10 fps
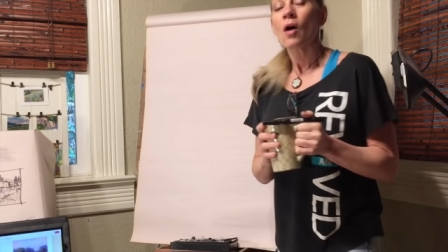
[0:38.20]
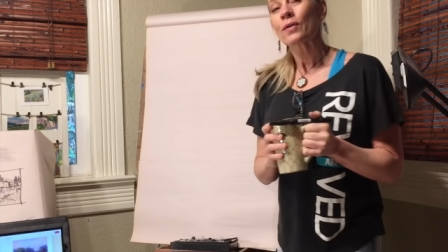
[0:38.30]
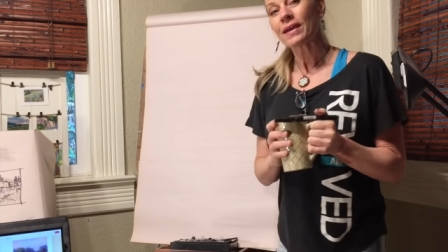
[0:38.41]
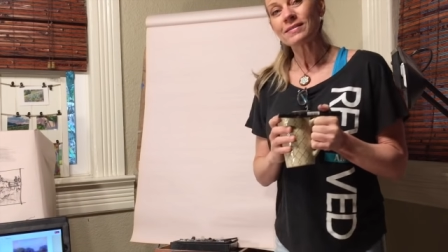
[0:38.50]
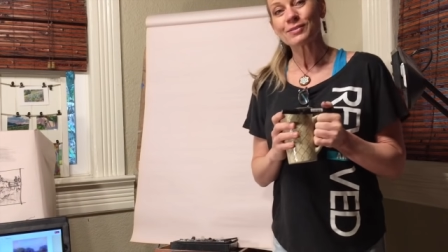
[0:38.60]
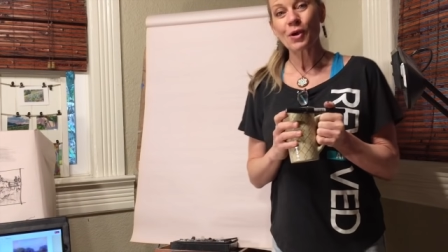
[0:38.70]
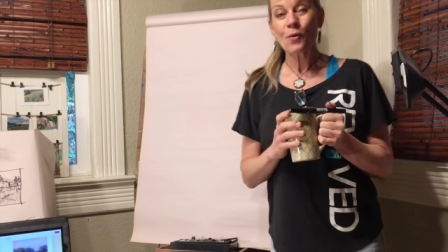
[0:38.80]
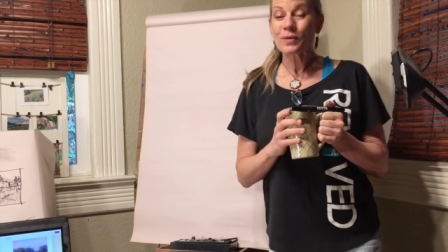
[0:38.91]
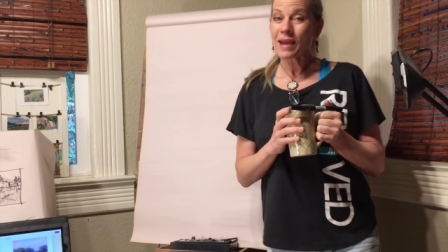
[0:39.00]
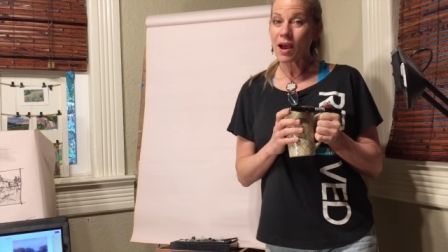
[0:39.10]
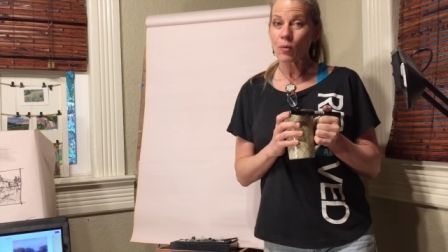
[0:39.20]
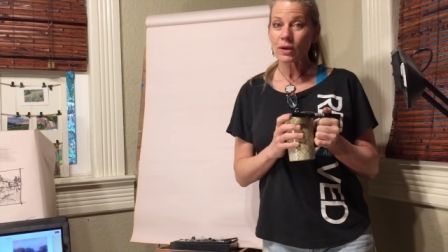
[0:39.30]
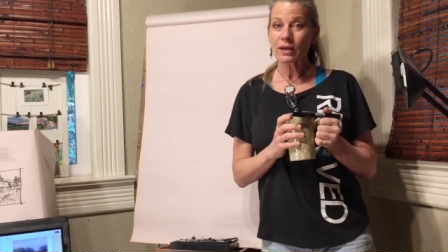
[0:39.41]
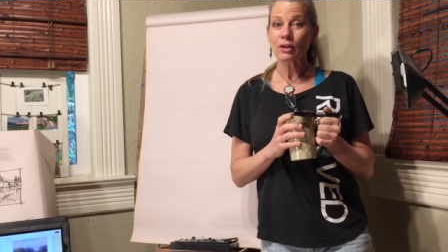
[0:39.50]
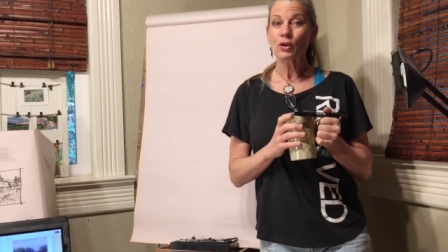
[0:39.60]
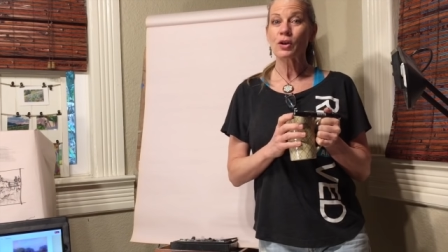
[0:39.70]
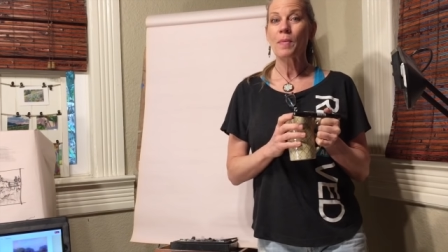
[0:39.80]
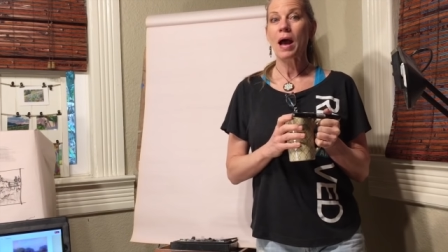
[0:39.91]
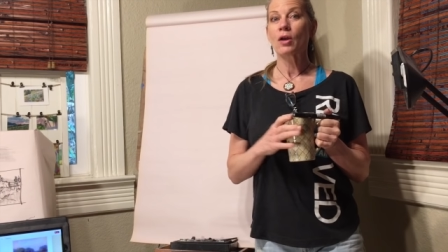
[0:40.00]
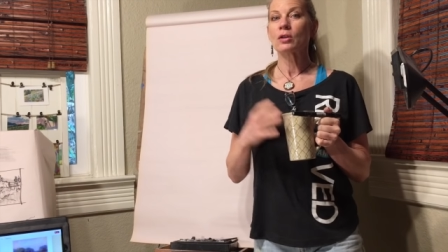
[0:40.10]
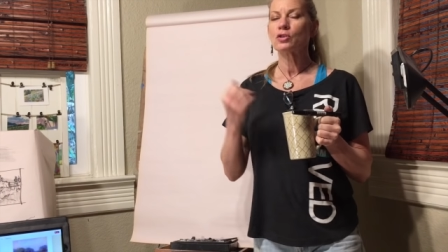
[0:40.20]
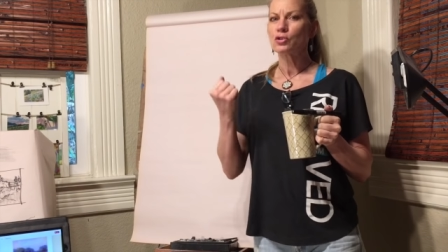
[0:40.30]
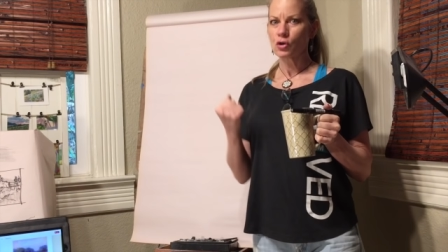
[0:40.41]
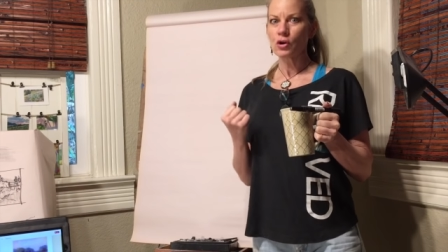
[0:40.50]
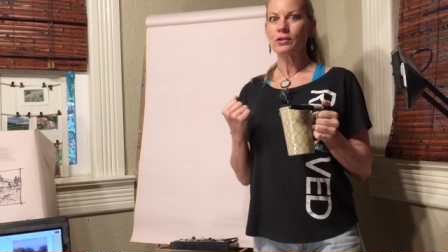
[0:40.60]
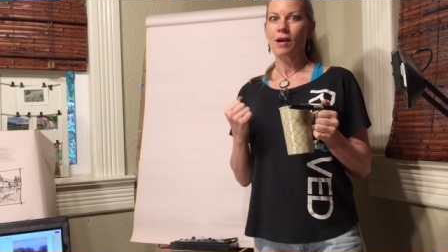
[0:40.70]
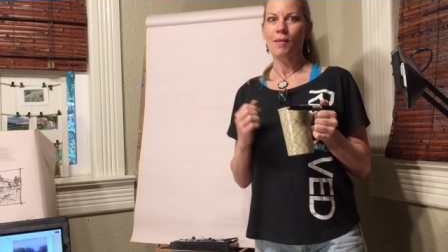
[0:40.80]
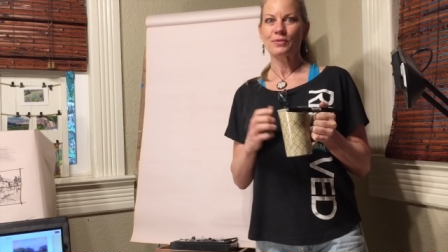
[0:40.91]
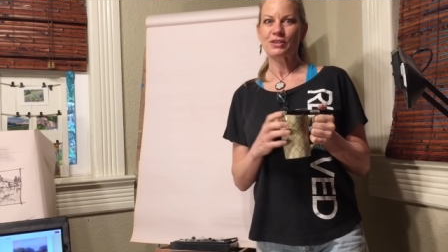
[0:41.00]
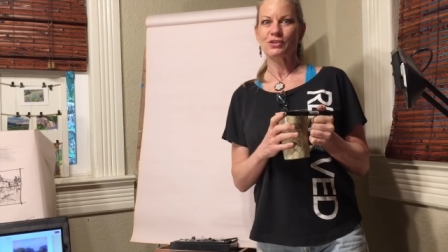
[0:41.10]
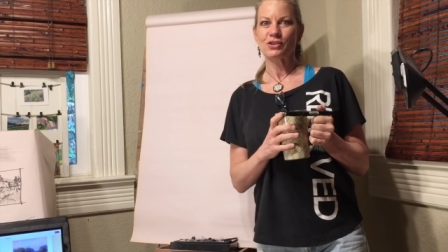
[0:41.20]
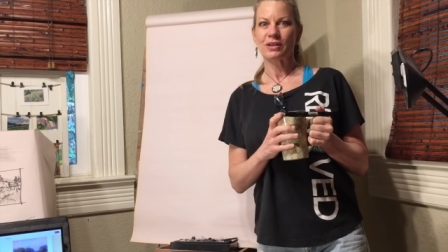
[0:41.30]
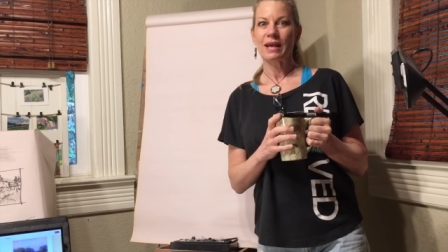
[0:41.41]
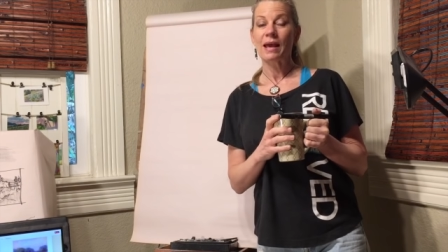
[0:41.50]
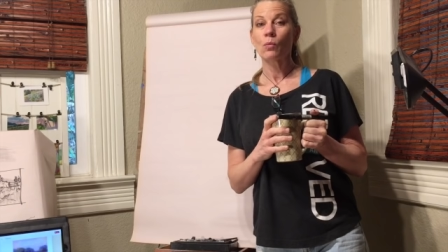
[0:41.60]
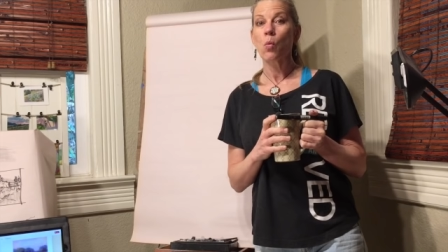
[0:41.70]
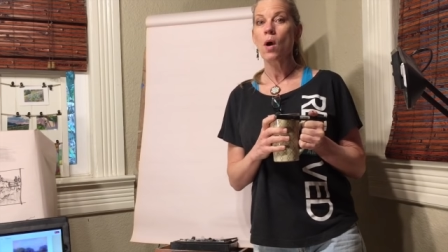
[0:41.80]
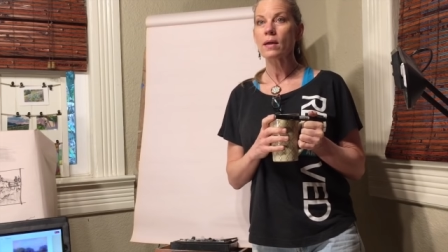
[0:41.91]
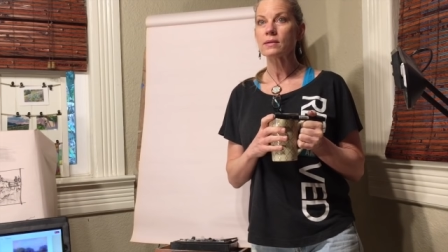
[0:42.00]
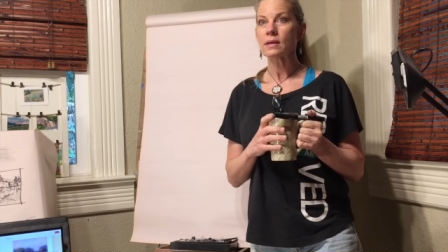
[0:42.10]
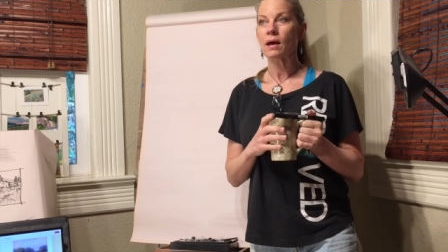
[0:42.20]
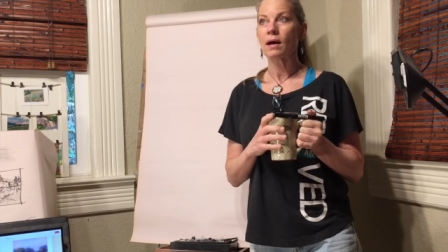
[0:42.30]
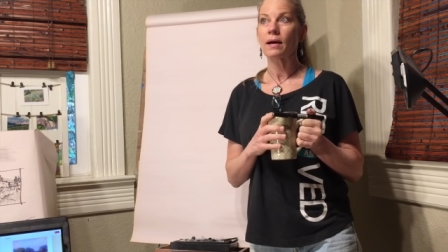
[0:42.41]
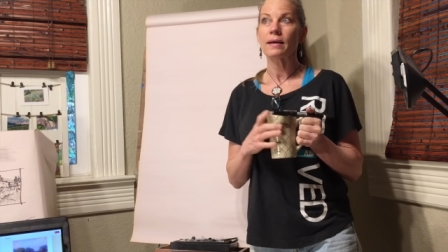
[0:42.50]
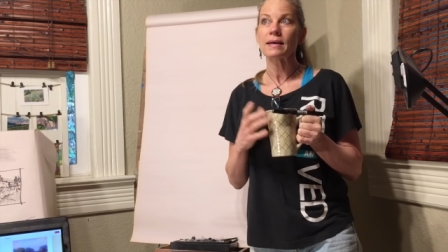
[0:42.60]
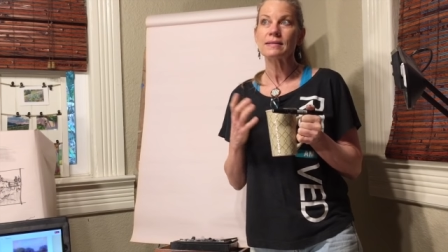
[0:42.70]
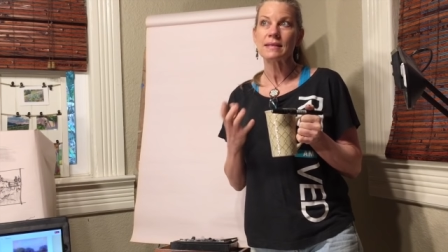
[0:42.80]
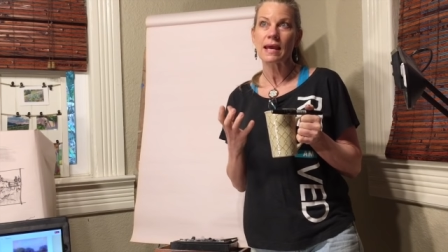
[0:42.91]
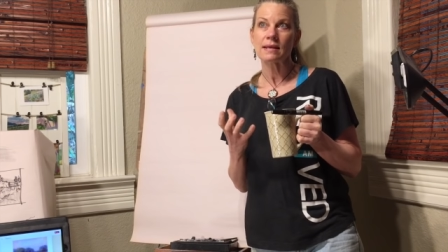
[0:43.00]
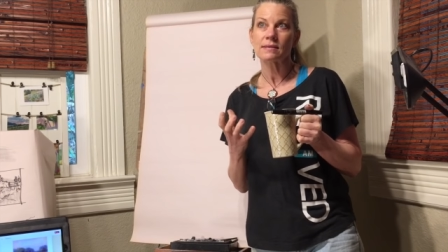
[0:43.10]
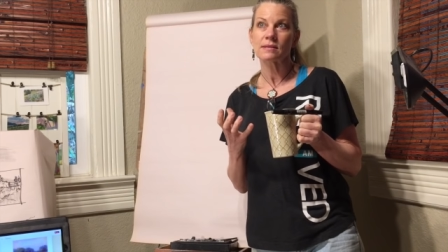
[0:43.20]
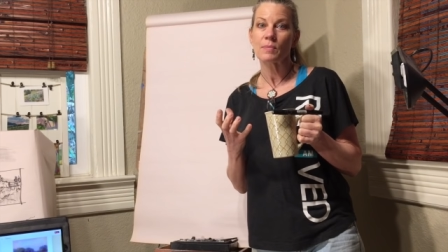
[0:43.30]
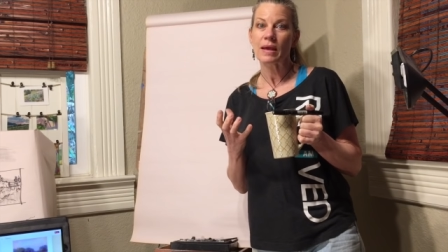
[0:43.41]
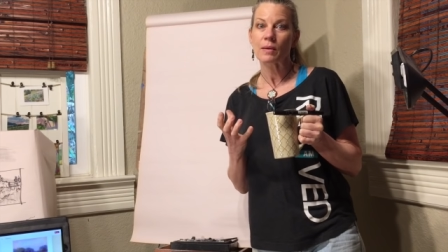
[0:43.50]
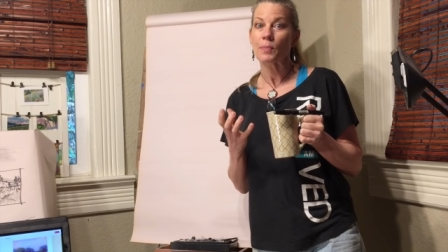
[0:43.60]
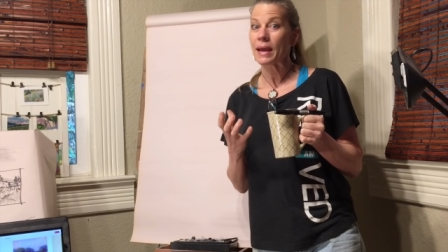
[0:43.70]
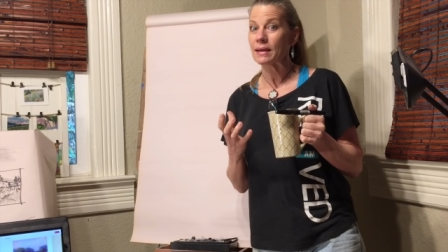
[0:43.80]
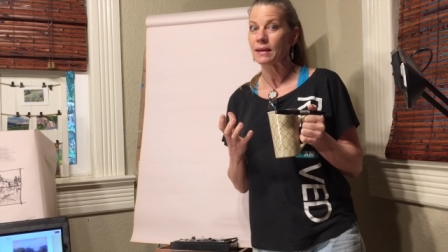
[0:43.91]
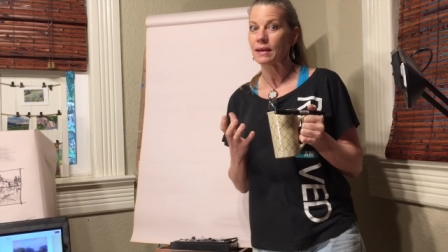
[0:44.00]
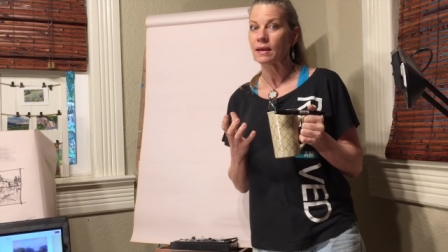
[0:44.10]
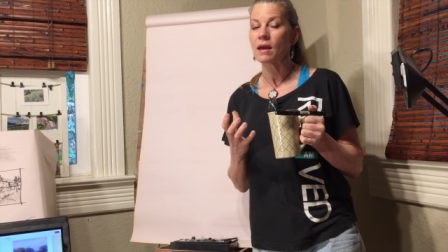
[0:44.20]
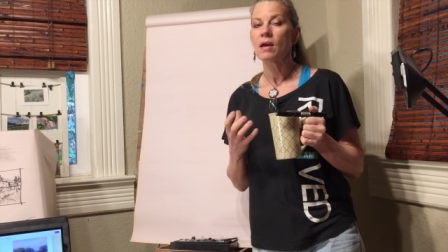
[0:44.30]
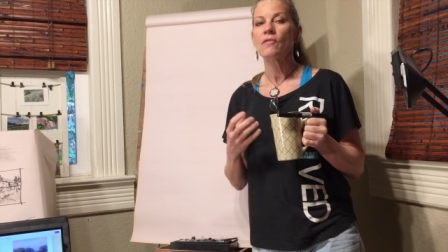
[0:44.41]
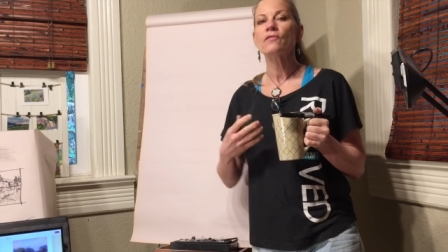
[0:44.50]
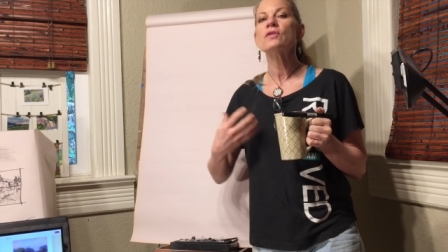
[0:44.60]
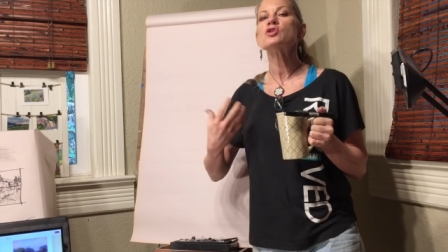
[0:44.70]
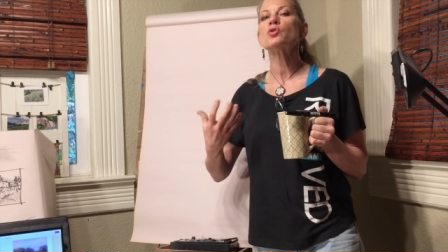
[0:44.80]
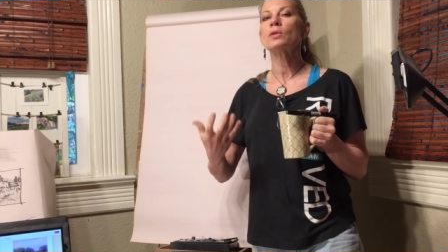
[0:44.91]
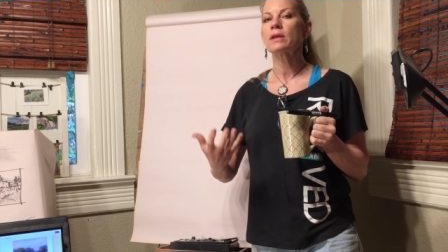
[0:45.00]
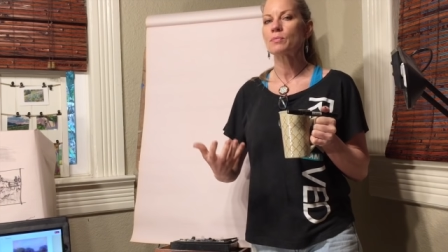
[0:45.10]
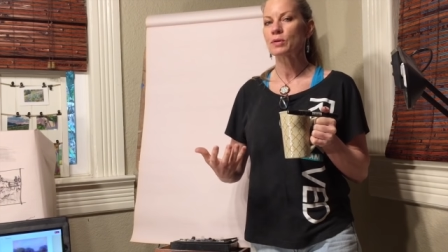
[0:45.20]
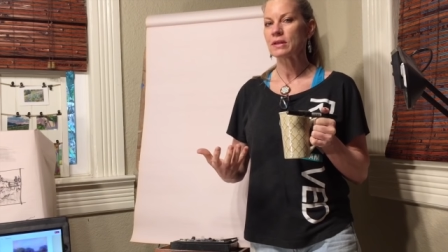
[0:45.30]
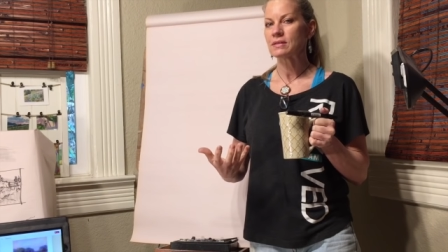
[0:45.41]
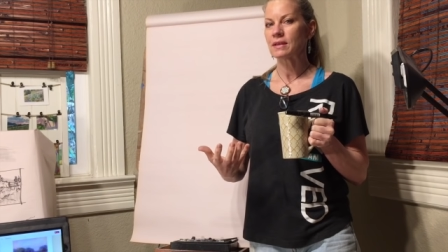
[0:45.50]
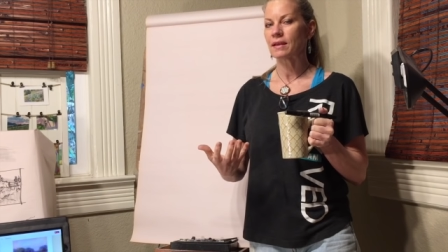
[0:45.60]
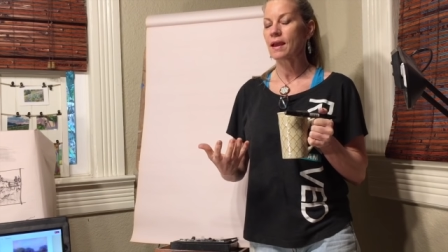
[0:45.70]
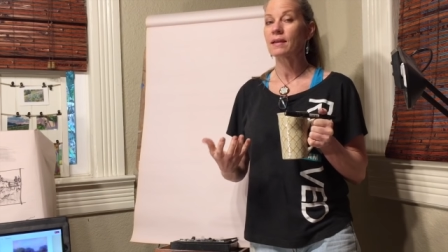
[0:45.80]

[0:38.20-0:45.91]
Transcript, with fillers: Okay, so now we're going to learn about good composition and what it takes to make a painting visually pleasing.